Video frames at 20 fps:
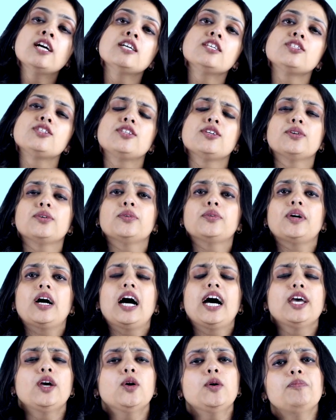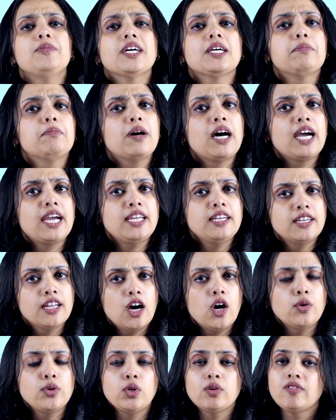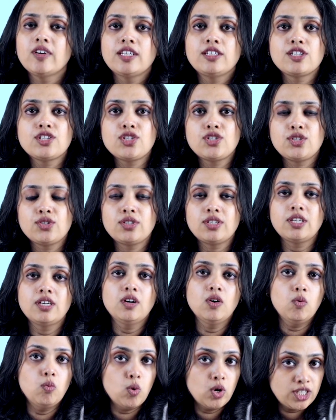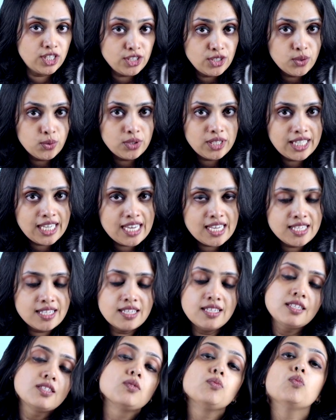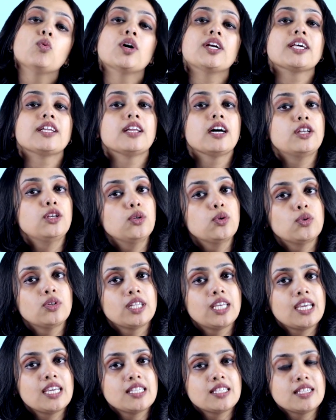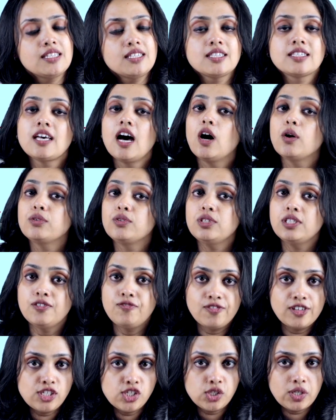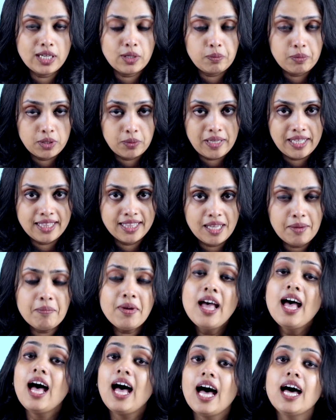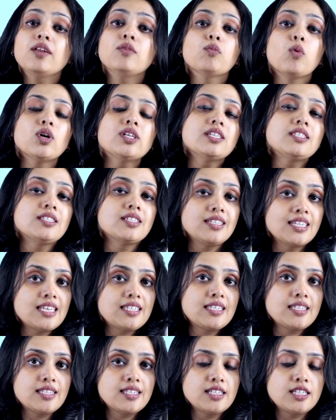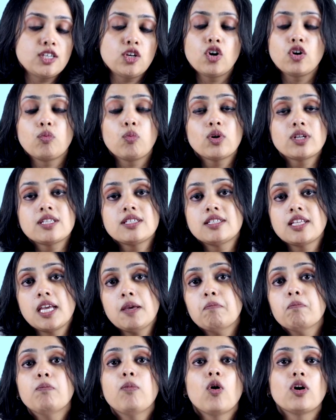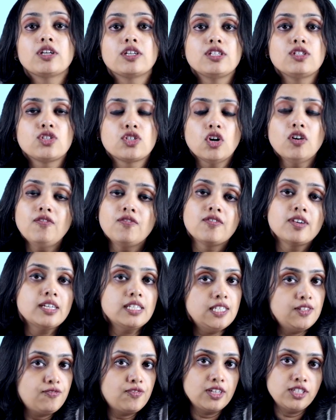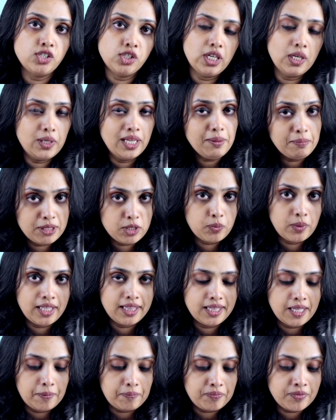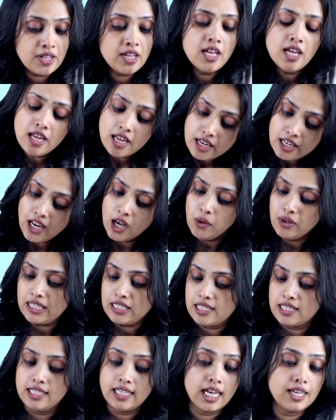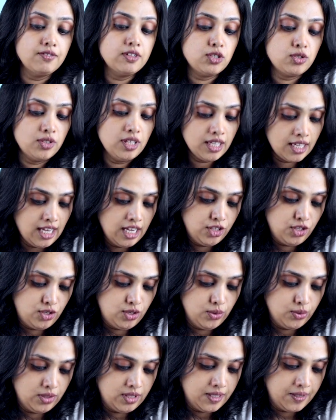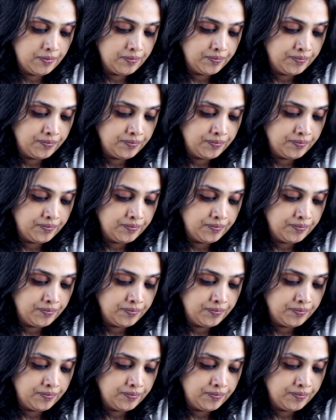So I hope that by now you've understood what a known case is, what an unknown case is, how to differentiate between them, and what is the necessity or what is the importance of differentiating between them. Now let's dive into the case note.